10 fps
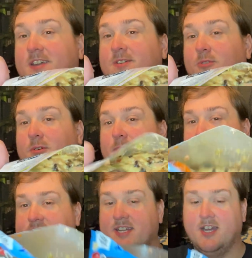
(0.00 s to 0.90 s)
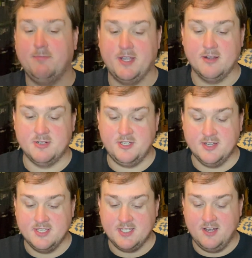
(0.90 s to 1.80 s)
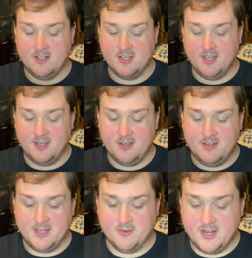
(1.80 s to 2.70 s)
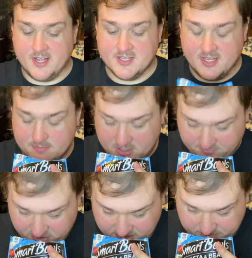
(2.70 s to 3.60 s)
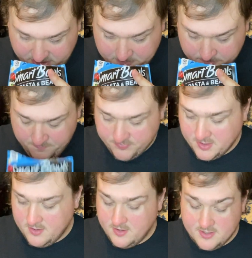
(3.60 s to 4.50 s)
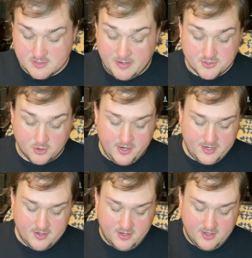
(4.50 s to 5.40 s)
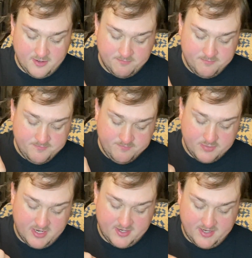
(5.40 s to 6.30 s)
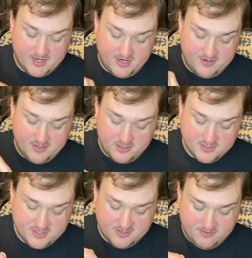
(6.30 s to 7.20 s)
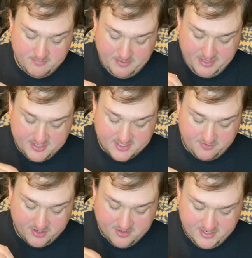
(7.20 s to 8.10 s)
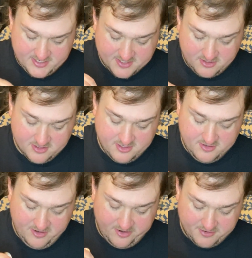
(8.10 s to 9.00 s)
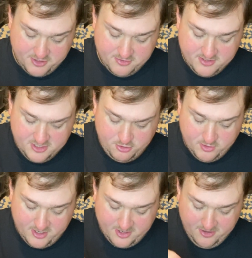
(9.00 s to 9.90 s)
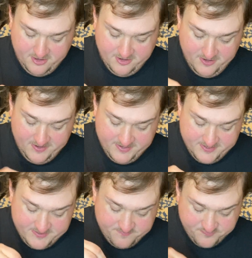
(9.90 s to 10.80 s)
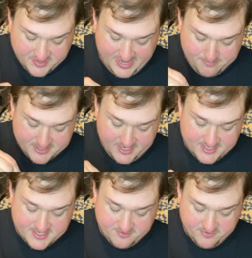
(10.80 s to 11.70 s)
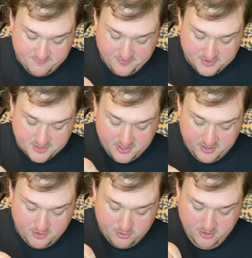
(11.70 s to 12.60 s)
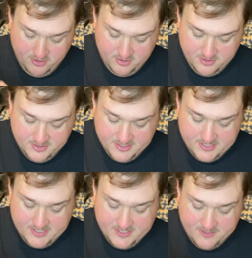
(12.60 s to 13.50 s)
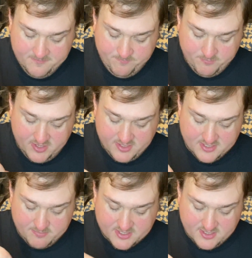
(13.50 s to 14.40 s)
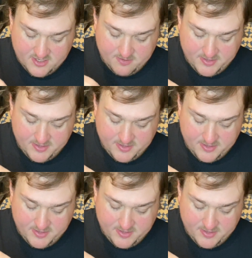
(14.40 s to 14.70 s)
We'll mix it up here, but you can see all the ingredients, and it smells very lemony. Smells great, but again, the looks might be deceiving. It doesn't look, you know, too appetizing from first go, but let's mix it up.